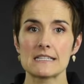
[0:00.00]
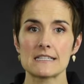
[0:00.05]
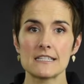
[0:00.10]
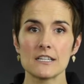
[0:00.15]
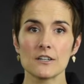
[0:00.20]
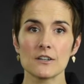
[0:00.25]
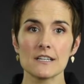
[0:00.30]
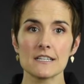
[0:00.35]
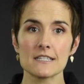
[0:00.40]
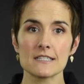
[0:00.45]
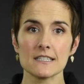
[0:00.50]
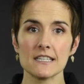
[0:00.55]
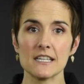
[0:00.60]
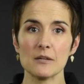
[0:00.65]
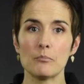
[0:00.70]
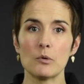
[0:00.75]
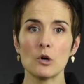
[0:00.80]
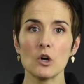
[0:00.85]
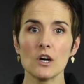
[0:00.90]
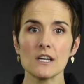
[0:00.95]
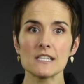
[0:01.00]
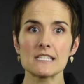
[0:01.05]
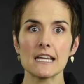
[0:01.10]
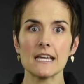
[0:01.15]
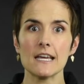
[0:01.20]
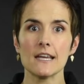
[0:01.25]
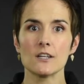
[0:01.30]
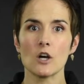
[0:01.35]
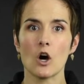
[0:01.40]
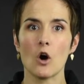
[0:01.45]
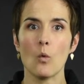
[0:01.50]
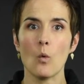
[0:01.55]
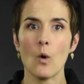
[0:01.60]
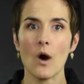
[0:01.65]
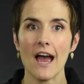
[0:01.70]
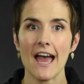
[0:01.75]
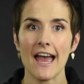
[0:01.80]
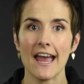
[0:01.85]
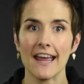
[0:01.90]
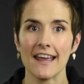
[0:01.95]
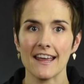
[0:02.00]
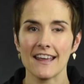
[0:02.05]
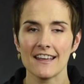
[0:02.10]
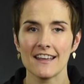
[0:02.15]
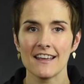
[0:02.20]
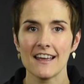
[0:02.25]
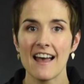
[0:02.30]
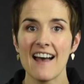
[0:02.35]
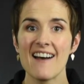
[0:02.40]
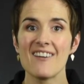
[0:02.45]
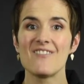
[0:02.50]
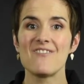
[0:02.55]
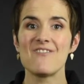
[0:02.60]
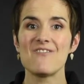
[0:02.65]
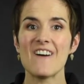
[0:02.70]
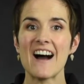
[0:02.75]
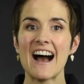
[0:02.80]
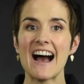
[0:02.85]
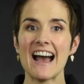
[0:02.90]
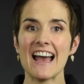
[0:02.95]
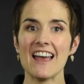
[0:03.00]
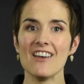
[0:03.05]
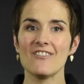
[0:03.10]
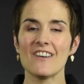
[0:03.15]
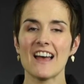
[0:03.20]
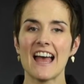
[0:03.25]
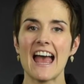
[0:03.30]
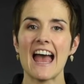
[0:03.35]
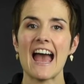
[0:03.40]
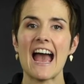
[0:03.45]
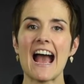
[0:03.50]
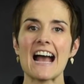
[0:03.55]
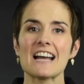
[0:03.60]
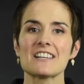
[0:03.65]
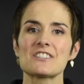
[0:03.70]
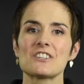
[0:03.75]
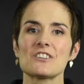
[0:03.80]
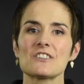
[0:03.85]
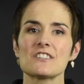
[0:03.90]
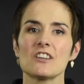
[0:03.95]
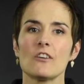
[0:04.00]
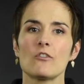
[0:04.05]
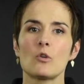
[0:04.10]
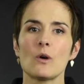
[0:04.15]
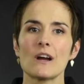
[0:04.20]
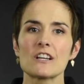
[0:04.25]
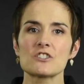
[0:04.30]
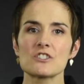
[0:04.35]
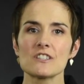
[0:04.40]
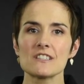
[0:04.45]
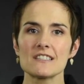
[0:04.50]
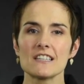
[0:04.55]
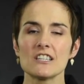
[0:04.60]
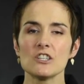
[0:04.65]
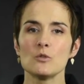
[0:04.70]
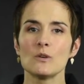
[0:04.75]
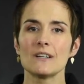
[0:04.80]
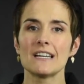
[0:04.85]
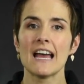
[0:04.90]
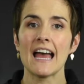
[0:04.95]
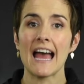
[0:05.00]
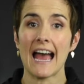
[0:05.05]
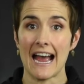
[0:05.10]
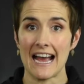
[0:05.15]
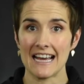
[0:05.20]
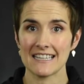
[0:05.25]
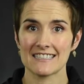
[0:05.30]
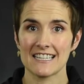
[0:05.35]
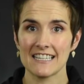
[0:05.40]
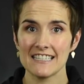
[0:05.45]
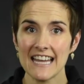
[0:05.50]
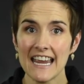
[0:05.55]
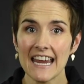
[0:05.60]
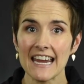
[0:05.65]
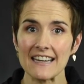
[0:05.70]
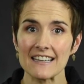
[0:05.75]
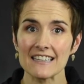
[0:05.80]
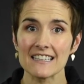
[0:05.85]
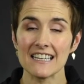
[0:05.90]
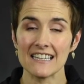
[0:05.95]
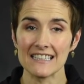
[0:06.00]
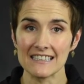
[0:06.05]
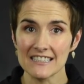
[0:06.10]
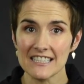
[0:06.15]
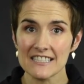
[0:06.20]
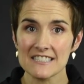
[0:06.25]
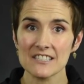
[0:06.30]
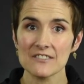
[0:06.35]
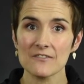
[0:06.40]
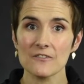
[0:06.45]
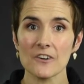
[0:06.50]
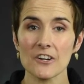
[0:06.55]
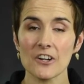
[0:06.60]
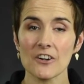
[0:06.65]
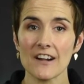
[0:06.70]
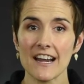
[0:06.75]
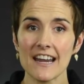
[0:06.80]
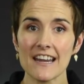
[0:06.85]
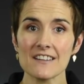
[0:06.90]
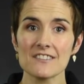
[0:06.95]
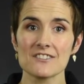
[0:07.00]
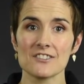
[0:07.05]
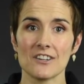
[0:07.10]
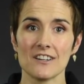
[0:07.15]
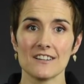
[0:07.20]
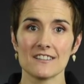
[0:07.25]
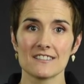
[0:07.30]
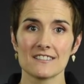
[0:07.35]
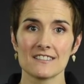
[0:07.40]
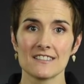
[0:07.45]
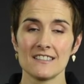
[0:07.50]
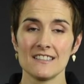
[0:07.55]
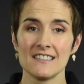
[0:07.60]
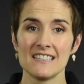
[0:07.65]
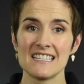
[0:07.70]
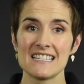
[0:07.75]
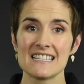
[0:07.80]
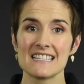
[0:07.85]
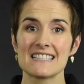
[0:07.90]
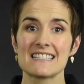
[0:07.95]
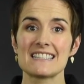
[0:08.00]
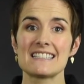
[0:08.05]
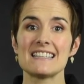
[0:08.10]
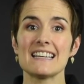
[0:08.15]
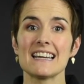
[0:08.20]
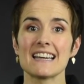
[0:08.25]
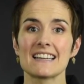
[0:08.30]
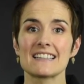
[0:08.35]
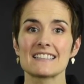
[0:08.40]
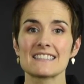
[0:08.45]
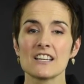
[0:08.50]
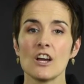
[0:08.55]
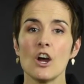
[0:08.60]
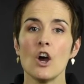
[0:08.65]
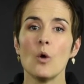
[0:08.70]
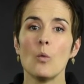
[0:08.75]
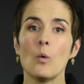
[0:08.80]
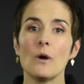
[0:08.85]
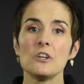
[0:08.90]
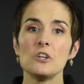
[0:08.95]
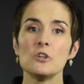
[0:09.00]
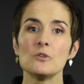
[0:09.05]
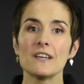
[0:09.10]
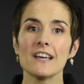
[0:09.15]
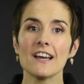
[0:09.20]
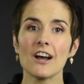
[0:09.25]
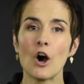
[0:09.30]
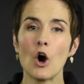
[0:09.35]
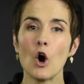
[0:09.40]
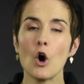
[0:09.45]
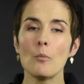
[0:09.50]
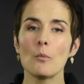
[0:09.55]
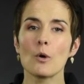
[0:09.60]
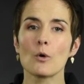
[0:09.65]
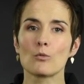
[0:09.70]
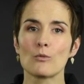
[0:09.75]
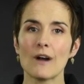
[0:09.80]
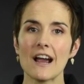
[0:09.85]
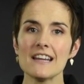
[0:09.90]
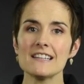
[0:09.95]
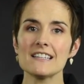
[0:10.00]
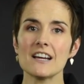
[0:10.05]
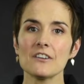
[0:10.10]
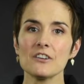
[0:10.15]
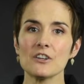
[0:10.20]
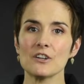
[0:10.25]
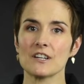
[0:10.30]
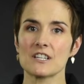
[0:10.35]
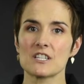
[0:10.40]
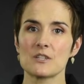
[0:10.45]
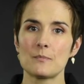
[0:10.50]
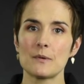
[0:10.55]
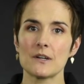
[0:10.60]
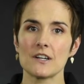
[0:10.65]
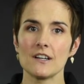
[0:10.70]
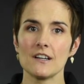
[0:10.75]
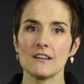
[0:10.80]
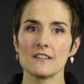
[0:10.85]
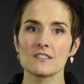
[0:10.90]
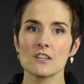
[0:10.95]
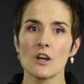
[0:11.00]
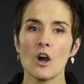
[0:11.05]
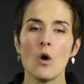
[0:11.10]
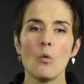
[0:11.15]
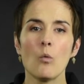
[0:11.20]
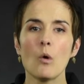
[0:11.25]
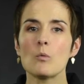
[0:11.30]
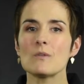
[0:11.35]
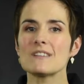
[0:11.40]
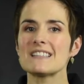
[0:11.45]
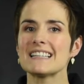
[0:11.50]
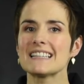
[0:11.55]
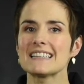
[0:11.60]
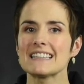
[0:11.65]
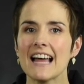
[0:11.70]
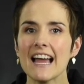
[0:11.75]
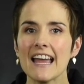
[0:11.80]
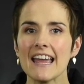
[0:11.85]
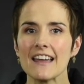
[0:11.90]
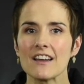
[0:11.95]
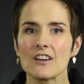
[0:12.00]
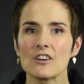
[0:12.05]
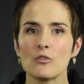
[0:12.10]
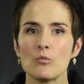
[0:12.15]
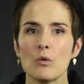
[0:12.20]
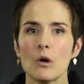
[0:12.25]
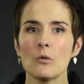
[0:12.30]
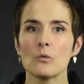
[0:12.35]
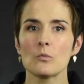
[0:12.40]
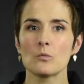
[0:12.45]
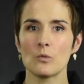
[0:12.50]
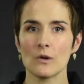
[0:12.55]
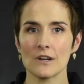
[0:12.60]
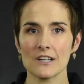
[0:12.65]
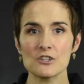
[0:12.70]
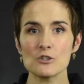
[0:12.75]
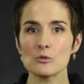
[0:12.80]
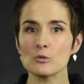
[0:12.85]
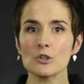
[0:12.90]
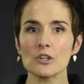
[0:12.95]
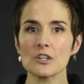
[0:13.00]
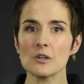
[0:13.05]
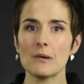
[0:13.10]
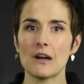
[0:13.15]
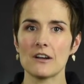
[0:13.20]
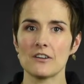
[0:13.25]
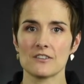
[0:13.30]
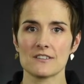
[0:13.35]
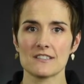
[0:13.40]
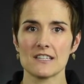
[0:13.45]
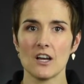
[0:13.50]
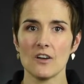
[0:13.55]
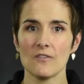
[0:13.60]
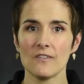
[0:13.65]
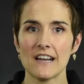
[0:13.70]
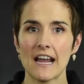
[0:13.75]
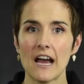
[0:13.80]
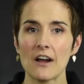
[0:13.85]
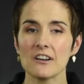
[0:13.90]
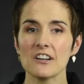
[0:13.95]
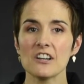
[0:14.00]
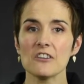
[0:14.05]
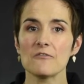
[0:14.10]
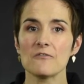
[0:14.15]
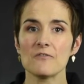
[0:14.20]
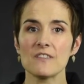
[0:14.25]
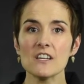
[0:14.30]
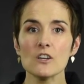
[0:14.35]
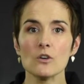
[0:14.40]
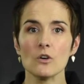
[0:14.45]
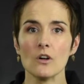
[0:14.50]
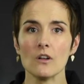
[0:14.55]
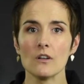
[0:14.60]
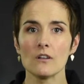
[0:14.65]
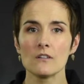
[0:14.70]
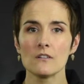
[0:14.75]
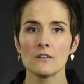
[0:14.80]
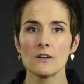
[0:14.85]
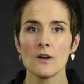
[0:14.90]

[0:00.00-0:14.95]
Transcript: Seriously, put it away. Five, ask yourself questions that you would ask a date and listen for your answers. Six, when you get home, write down your experience. What was it like? What, what did you learn about yourself and how did it feel?